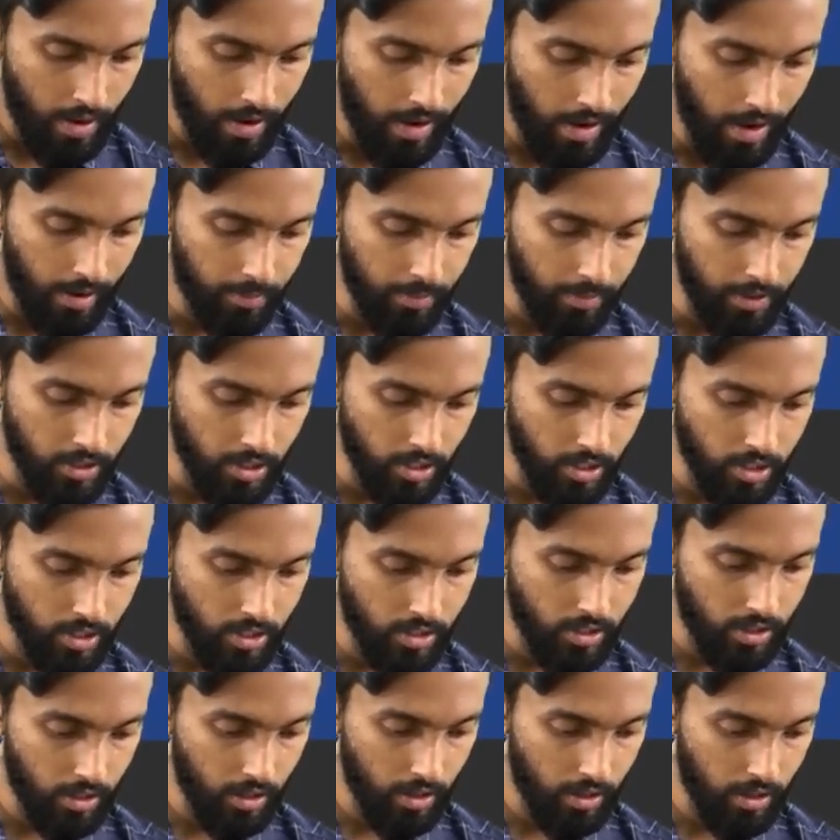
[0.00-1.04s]
Let me
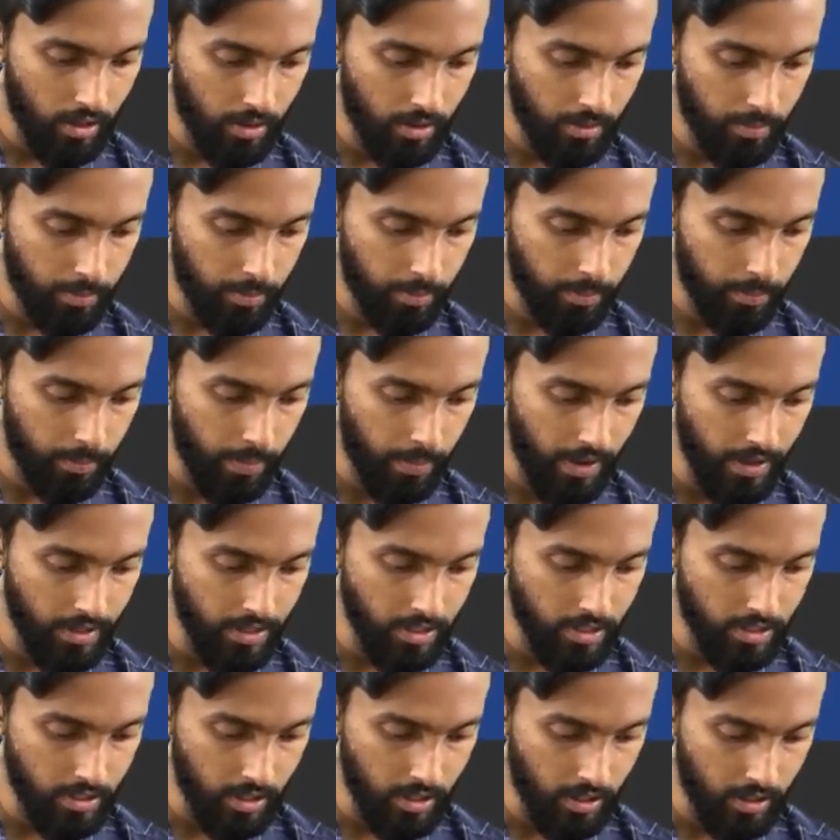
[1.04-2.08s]
just
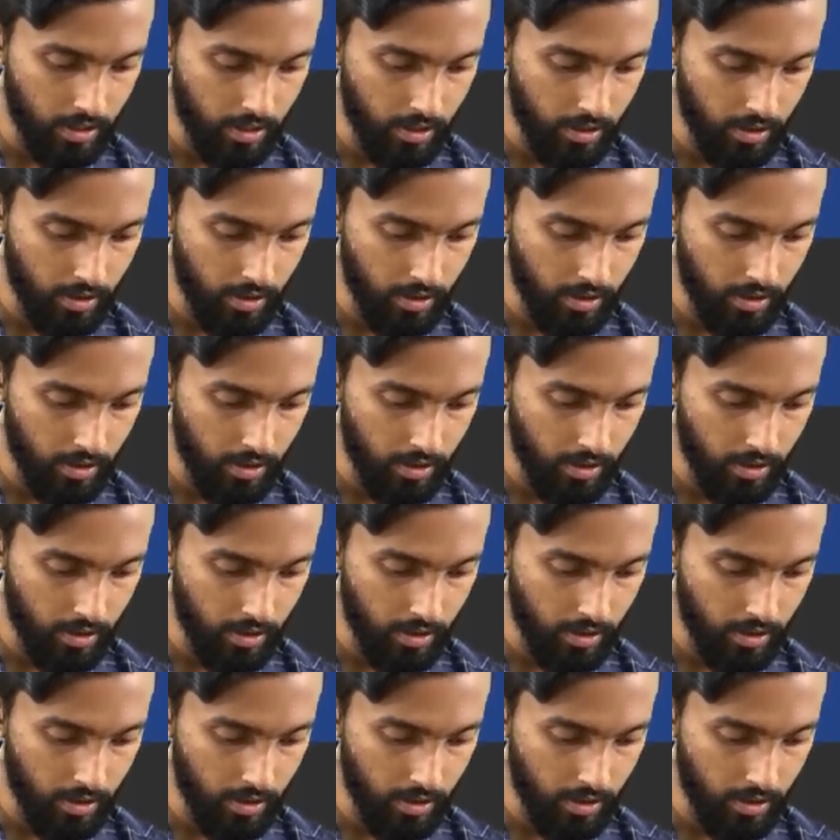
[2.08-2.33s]
paste it